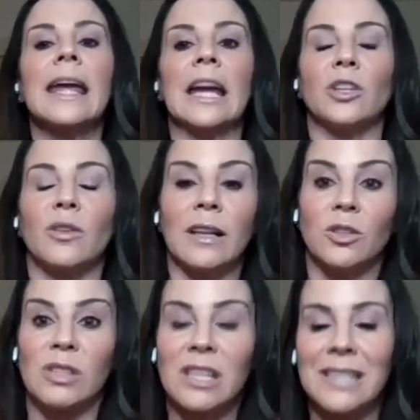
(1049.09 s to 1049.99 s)
And you
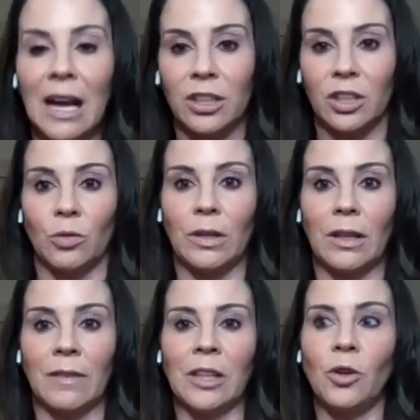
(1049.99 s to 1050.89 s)
sit down and
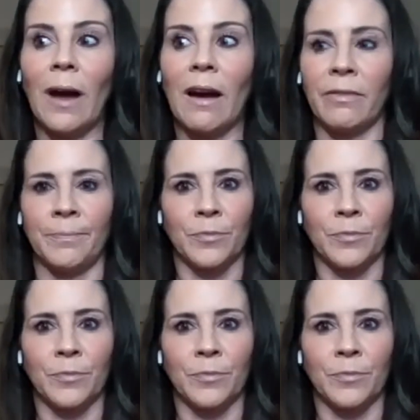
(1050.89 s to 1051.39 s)
then you have